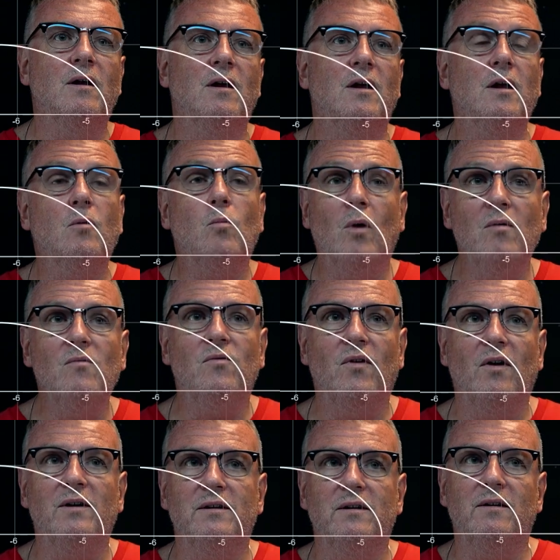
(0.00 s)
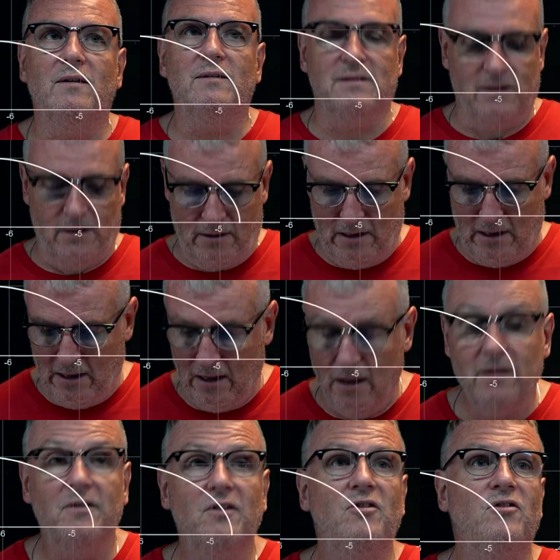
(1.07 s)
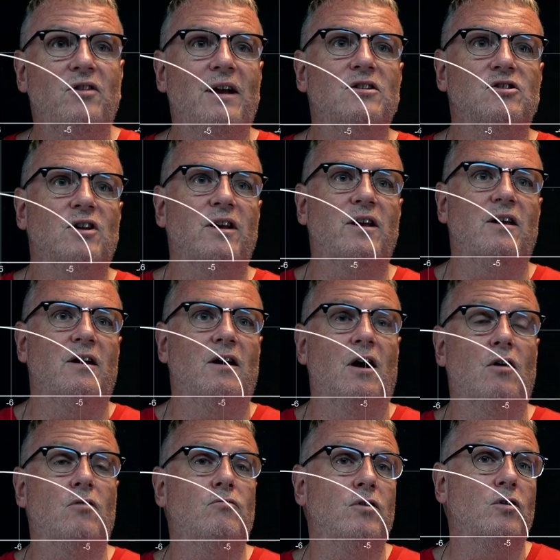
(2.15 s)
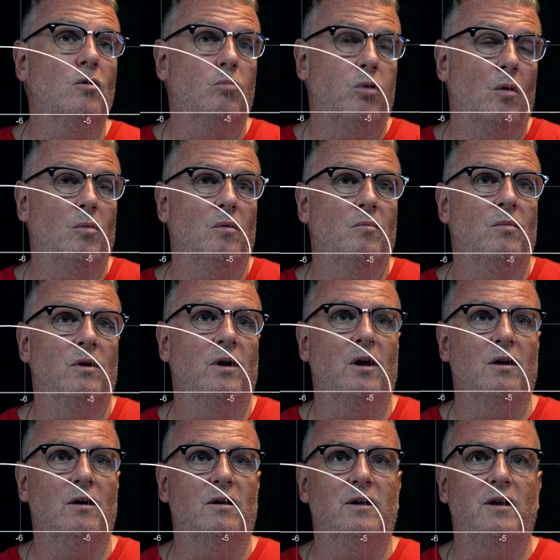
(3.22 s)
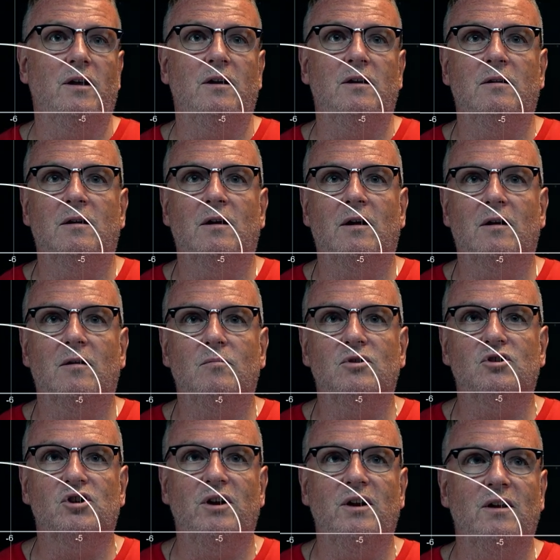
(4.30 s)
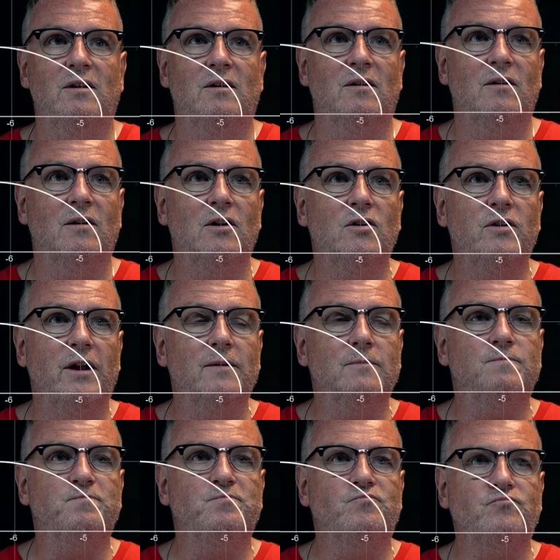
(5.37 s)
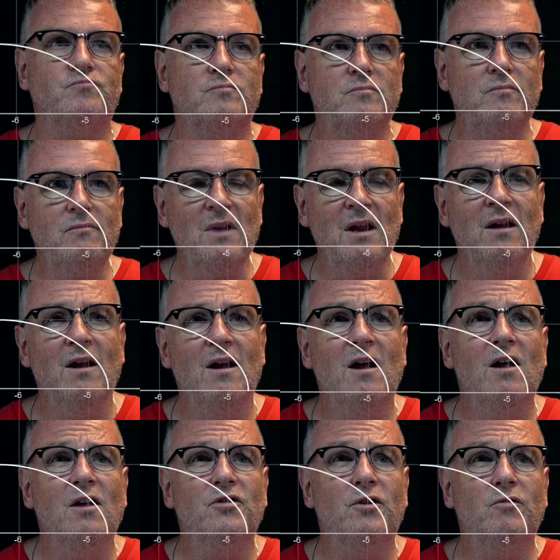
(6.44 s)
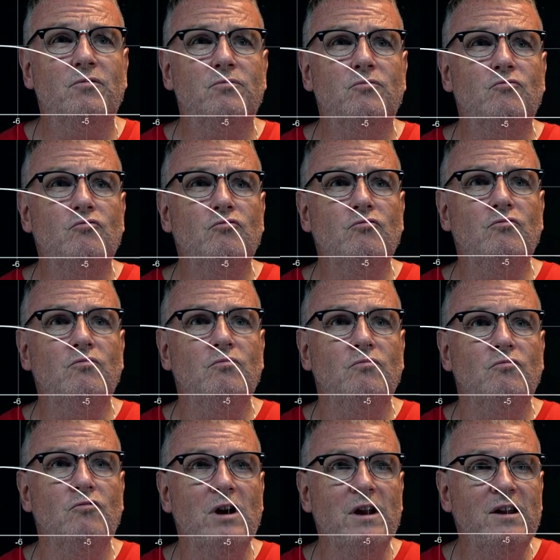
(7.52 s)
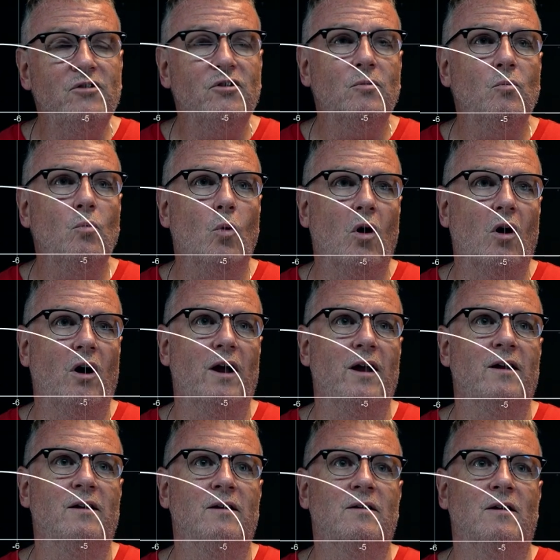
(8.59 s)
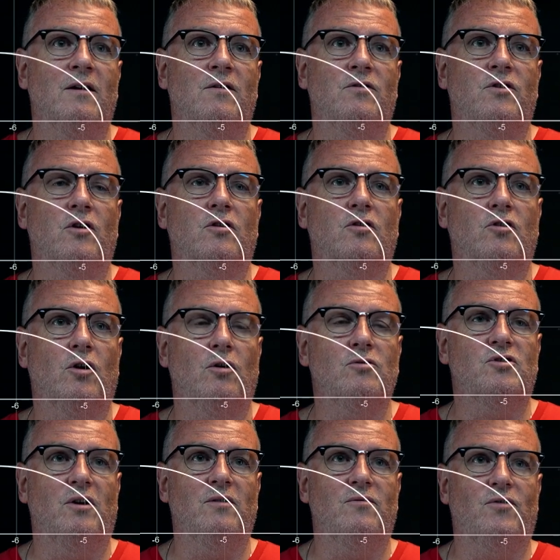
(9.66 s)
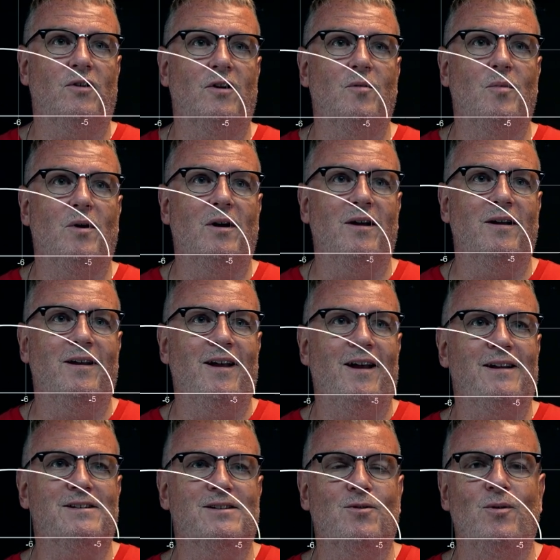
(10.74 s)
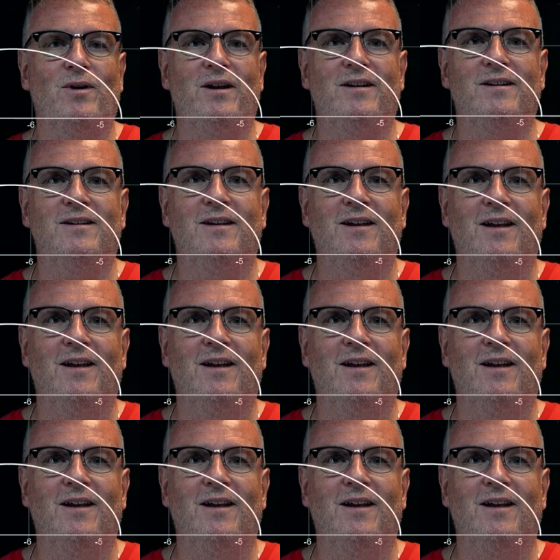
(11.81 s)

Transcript: It won't find an answer. This is actually a real problem in machine learning. The reason why the cosine followed by x squared